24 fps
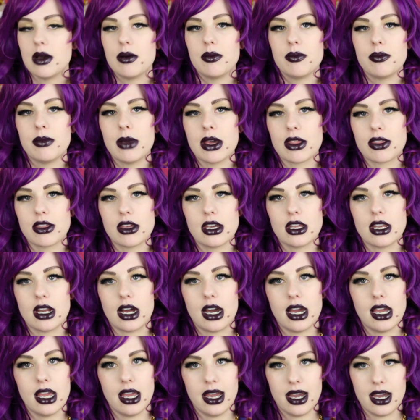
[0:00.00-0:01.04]
method
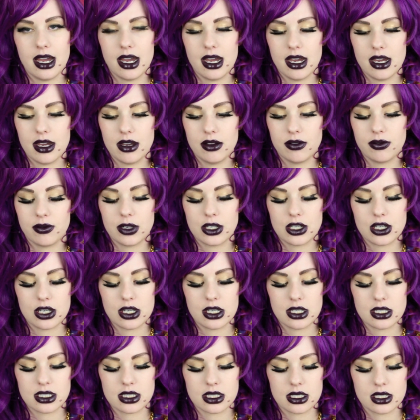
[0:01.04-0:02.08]
I have, which
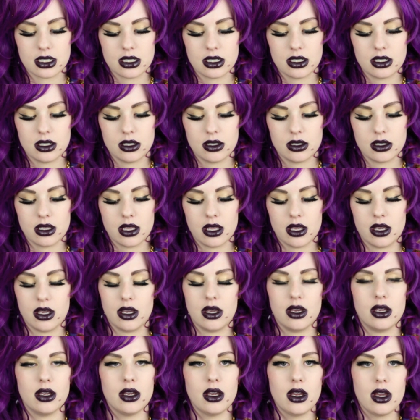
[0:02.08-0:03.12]
is
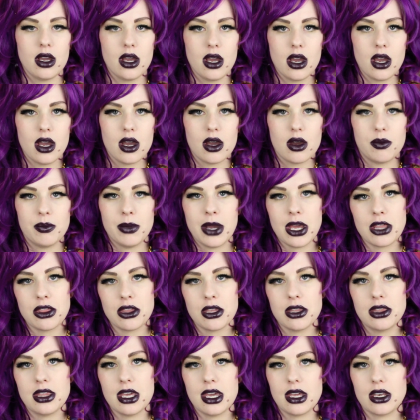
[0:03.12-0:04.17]
the
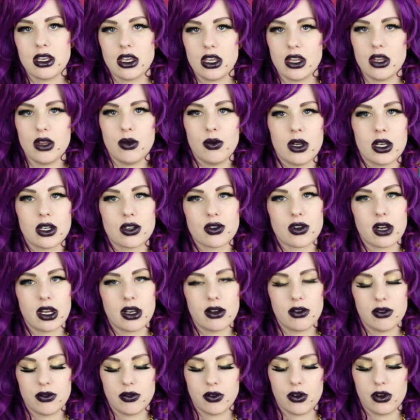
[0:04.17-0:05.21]
method that you want to
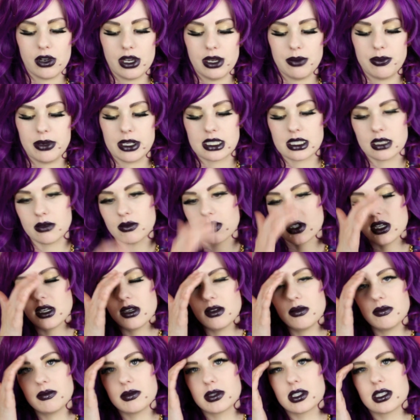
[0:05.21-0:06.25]
try to avoid, but
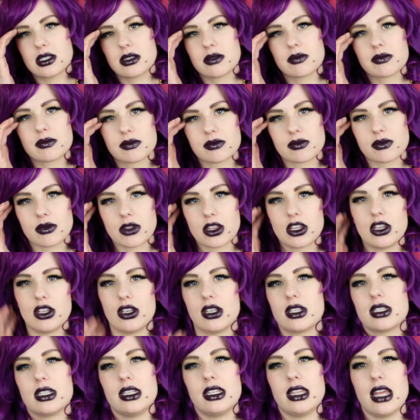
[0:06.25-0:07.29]
sometimes you
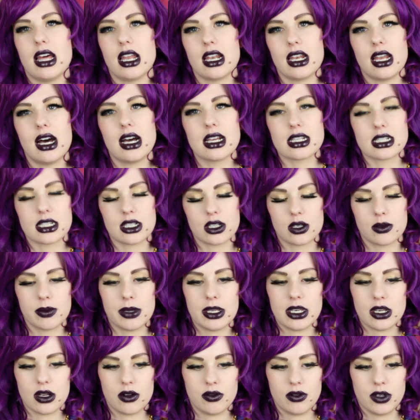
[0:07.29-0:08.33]
just need that last little
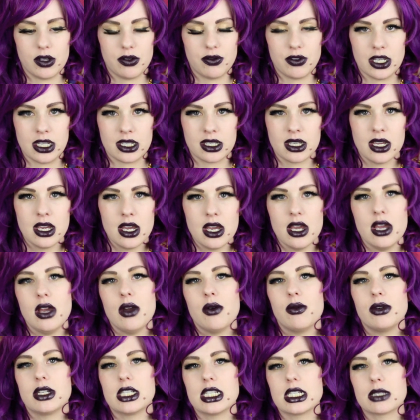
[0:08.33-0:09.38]
bit of lifting,
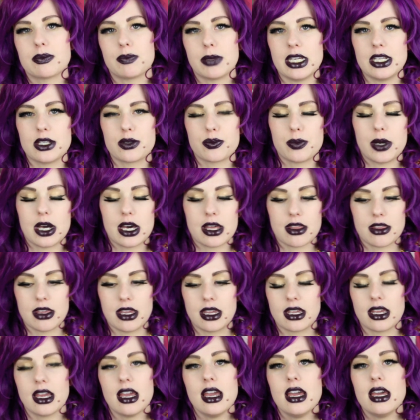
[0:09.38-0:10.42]
which is bleach
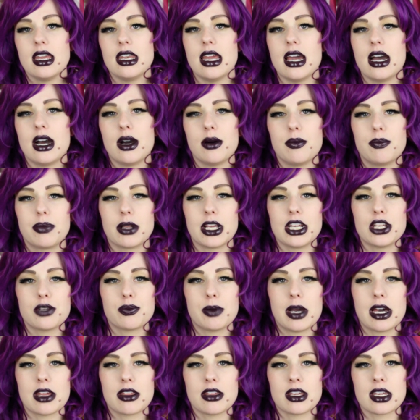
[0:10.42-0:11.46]
bathing. Now, bleach
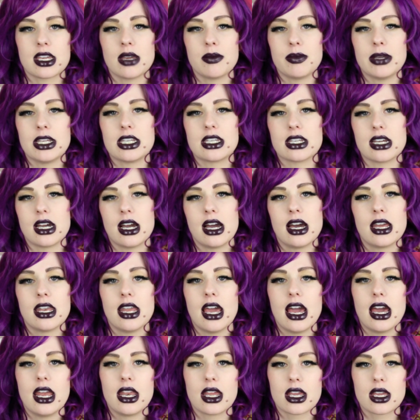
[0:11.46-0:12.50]
bathing can be done
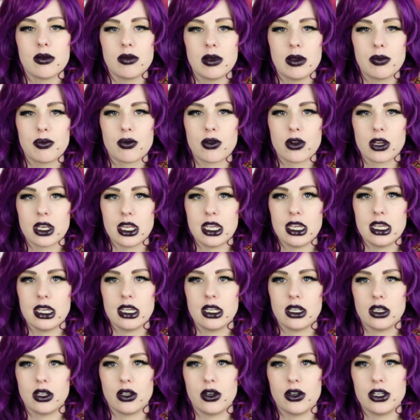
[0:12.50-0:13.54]
and it can be
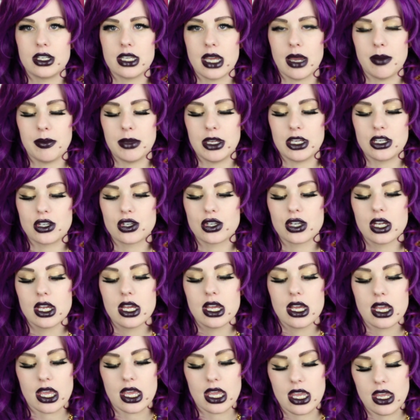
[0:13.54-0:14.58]
pretty low damage
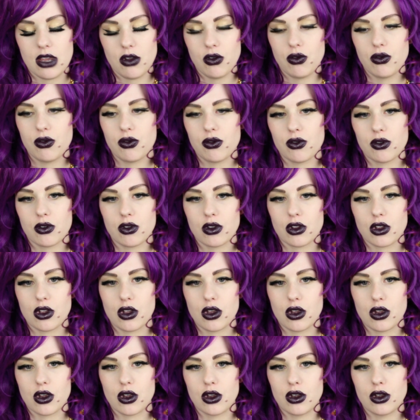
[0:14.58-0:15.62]
if
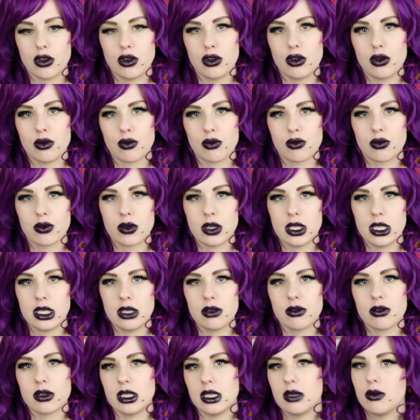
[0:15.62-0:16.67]
you
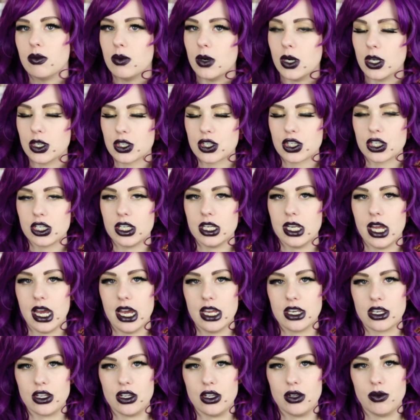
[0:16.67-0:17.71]
really, really watch it
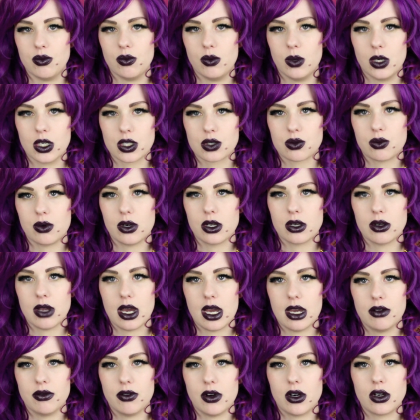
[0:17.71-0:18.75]
and you watch what
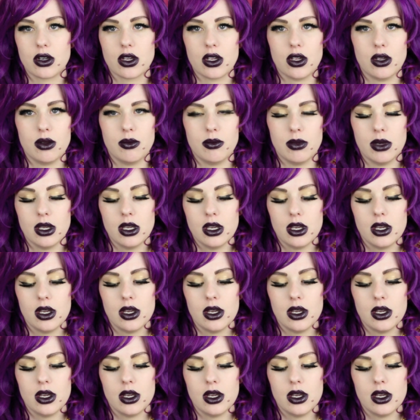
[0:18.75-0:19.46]
volume